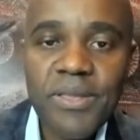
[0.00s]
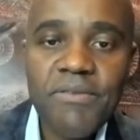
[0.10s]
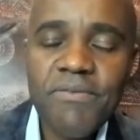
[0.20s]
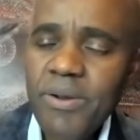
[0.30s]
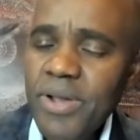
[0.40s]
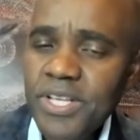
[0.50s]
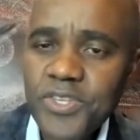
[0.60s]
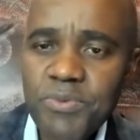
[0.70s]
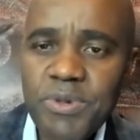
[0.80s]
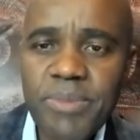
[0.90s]
Very
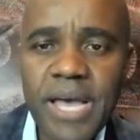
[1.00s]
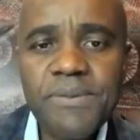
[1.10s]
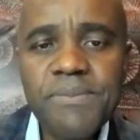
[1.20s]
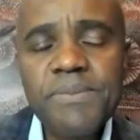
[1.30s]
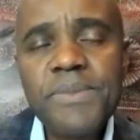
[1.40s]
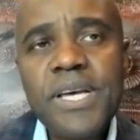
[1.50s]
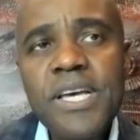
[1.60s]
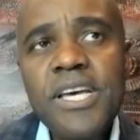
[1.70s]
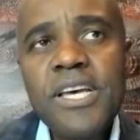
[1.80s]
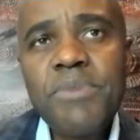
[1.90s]
unassuming man."
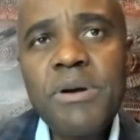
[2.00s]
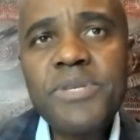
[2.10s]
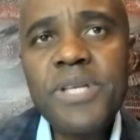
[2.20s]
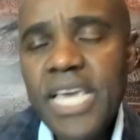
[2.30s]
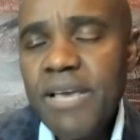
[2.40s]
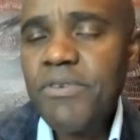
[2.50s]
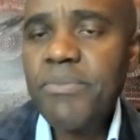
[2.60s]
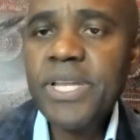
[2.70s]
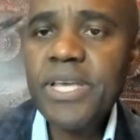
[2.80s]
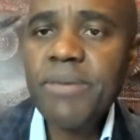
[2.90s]
Prem said, "I came
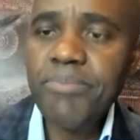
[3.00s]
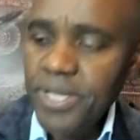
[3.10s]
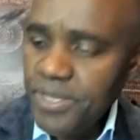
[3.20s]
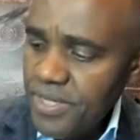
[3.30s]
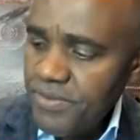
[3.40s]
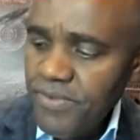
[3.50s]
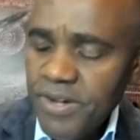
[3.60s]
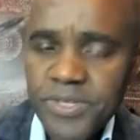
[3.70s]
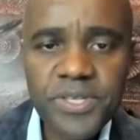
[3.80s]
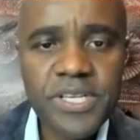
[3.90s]
from India, built a
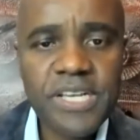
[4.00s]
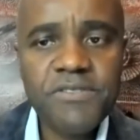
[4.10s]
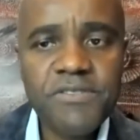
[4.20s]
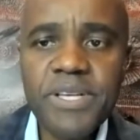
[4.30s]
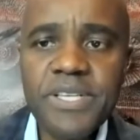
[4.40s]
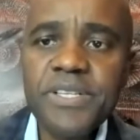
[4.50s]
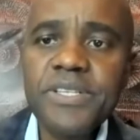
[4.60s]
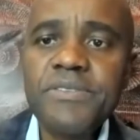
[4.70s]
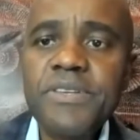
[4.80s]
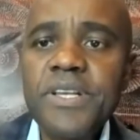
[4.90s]
very successful
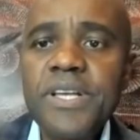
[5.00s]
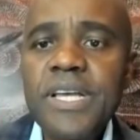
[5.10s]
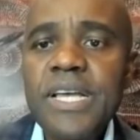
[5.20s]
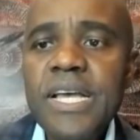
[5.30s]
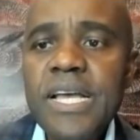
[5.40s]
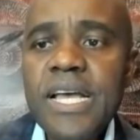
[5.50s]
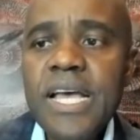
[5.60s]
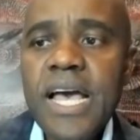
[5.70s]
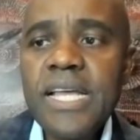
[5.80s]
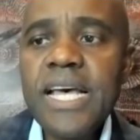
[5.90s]
business.
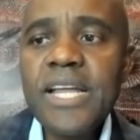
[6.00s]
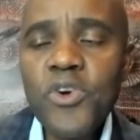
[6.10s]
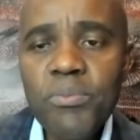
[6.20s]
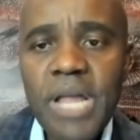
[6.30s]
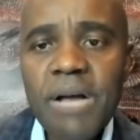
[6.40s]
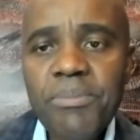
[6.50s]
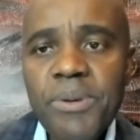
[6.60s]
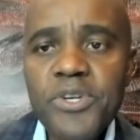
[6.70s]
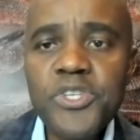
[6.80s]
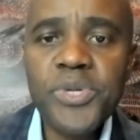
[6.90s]
And I know black
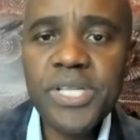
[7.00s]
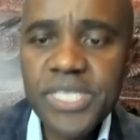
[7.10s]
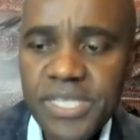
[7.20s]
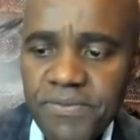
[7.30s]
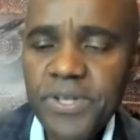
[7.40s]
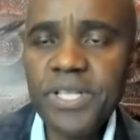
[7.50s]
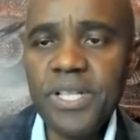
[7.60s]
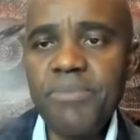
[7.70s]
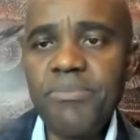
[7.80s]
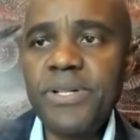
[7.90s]
people are treated
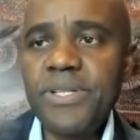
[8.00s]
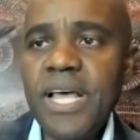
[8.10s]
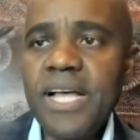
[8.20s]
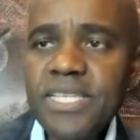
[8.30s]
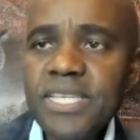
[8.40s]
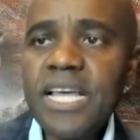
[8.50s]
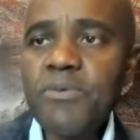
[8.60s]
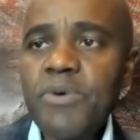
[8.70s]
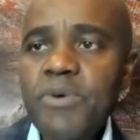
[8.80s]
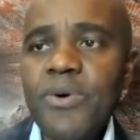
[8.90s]
differently, but until I
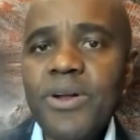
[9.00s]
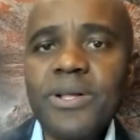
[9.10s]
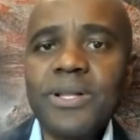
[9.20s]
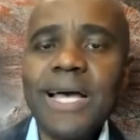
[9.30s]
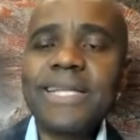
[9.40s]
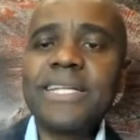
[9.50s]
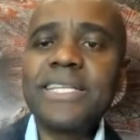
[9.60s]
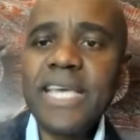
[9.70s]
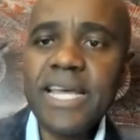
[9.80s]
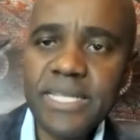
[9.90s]
read your article, I
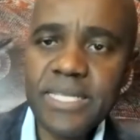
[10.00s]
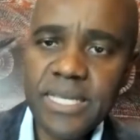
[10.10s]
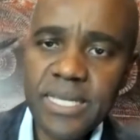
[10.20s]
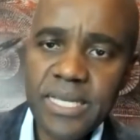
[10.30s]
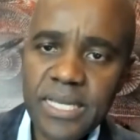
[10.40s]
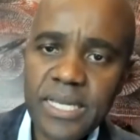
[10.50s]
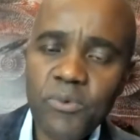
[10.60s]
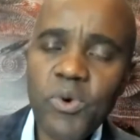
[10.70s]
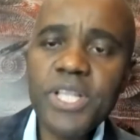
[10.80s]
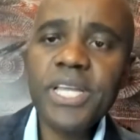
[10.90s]
didn't get it.
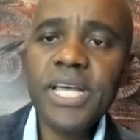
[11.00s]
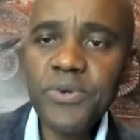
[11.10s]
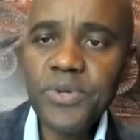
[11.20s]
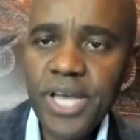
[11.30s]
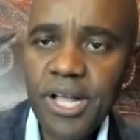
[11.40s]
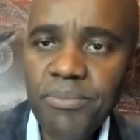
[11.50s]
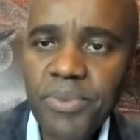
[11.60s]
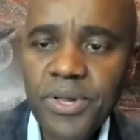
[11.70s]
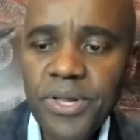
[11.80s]
What can I do to help?"